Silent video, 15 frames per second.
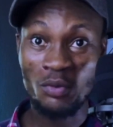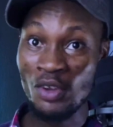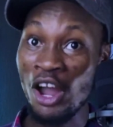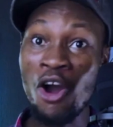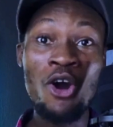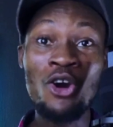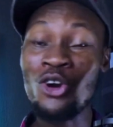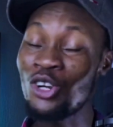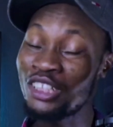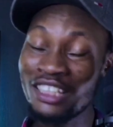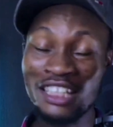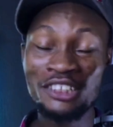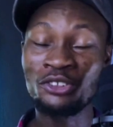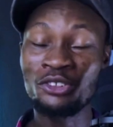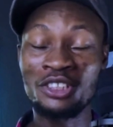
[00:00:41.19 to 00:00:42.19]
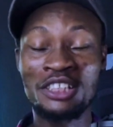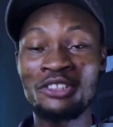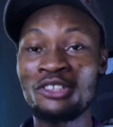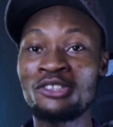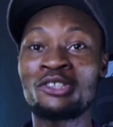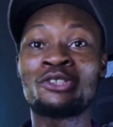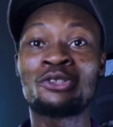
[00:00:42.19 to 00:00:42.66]
We are all content
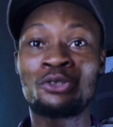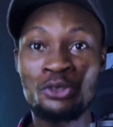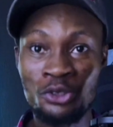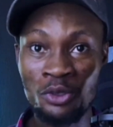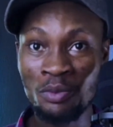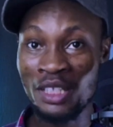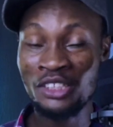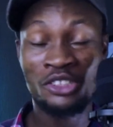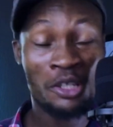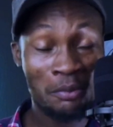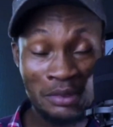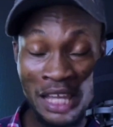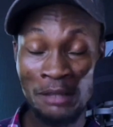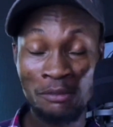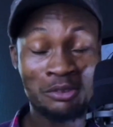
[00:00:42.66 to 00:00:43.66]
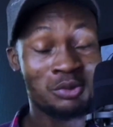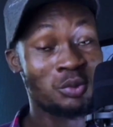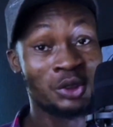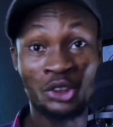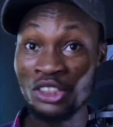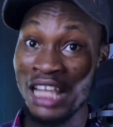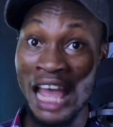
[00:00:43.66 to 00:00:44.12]
creators on YouTube and sometimes
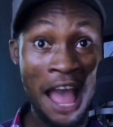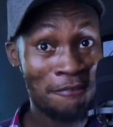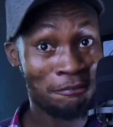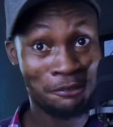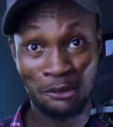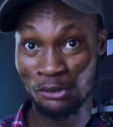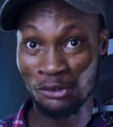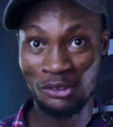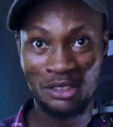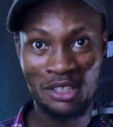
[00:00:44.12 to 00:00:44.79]
we just have to.